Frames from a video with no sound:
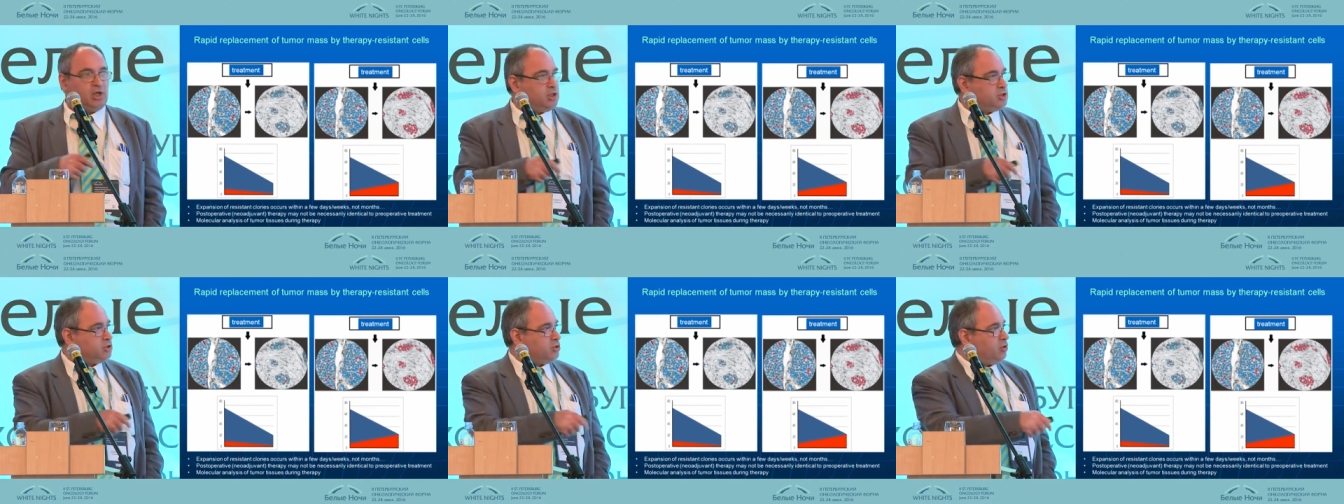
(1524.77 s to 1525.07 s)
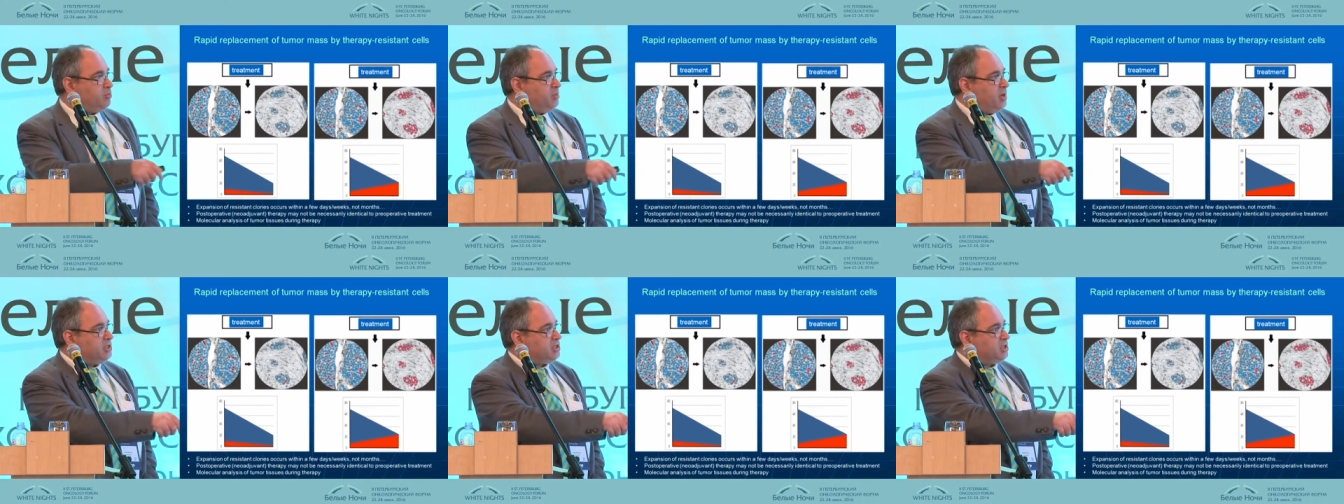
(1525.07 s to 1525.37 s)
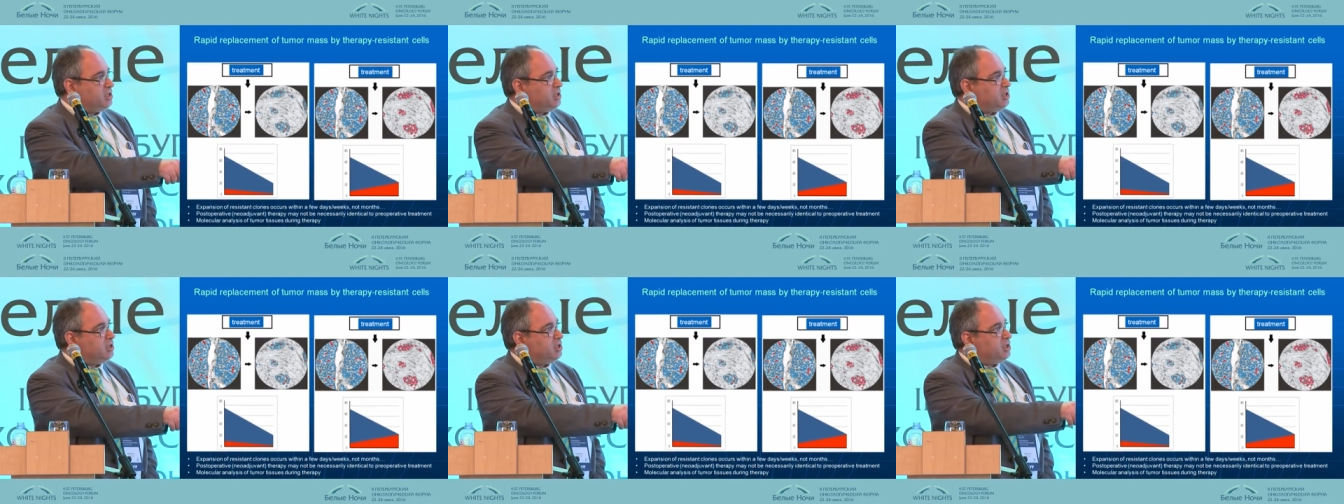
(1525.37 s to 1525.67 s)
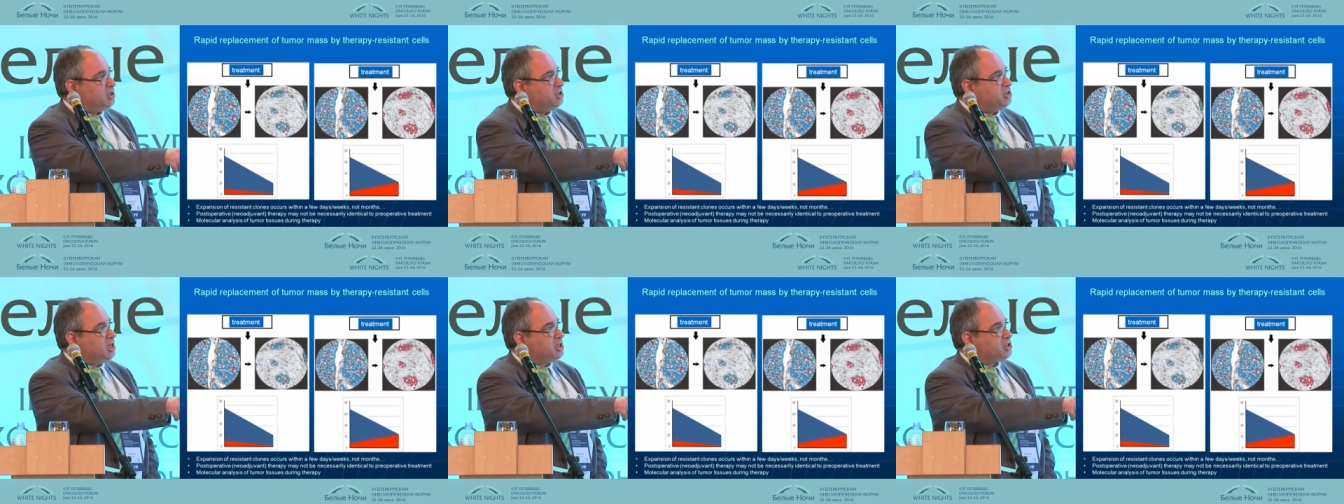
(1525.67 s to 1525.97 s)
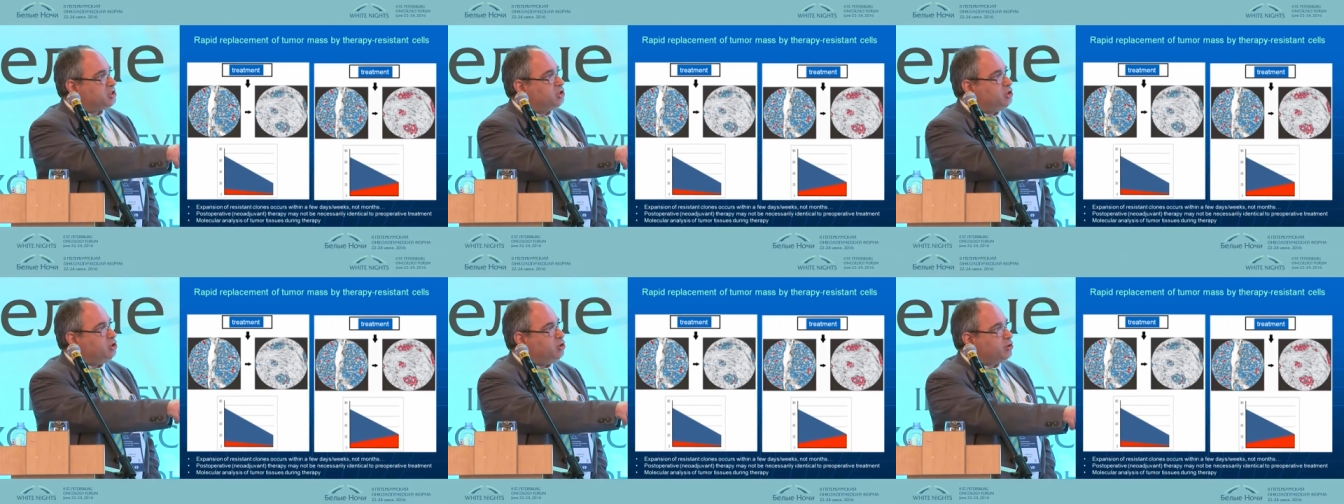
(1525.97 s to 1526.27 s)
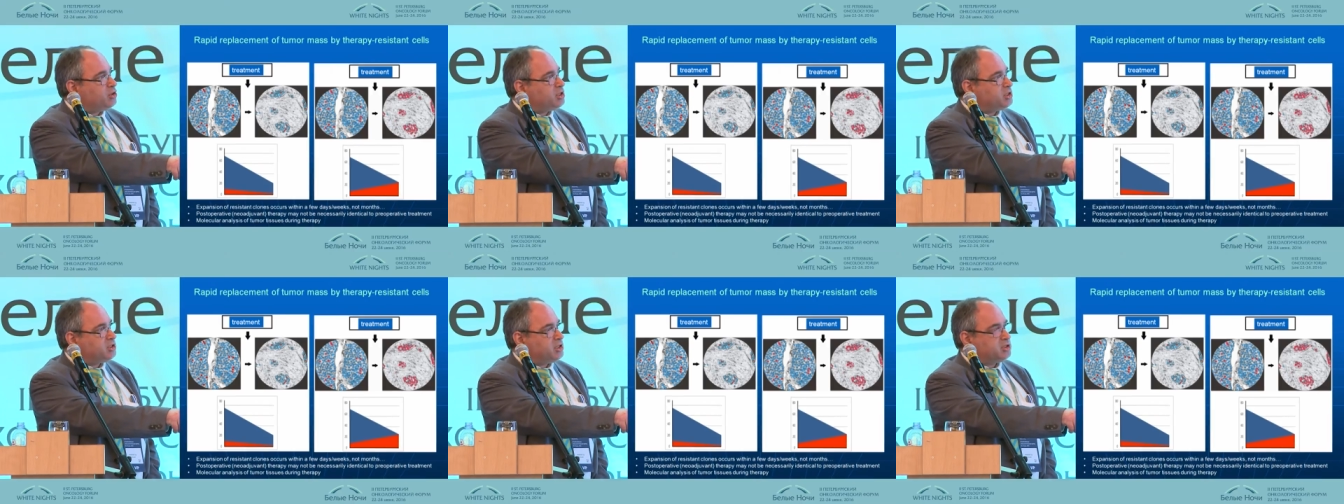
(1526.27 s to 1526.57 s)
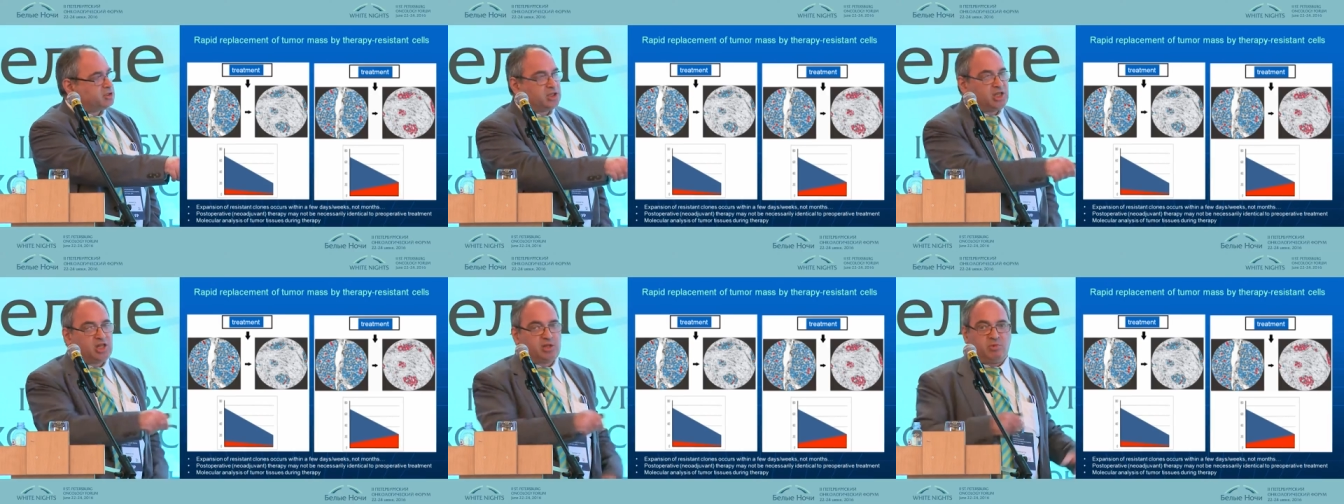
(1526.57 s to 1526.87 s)
So basically, just during the
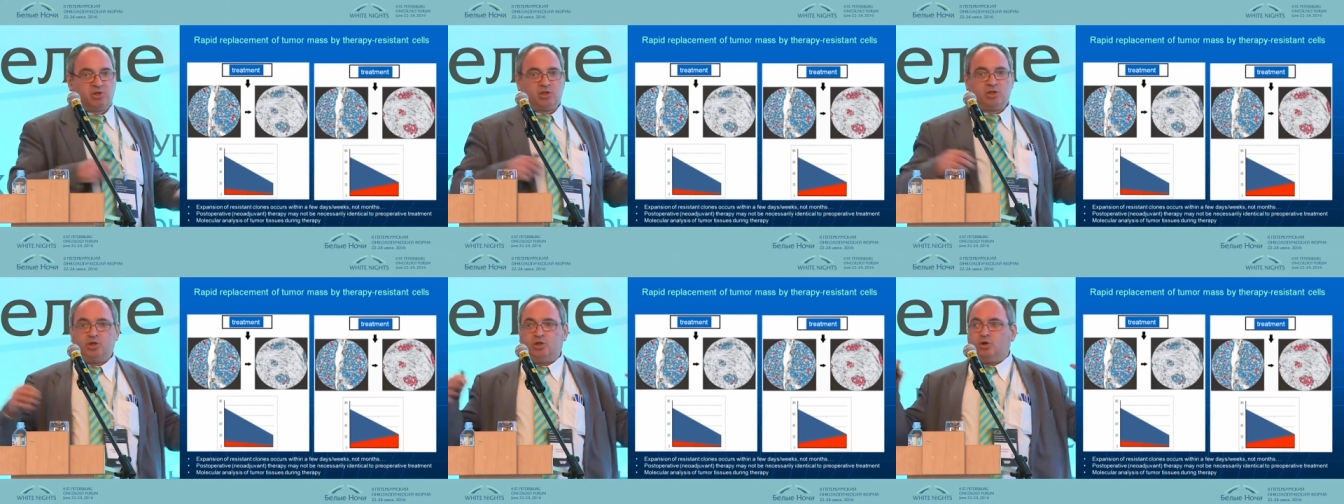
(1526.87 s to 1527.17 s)
treatment,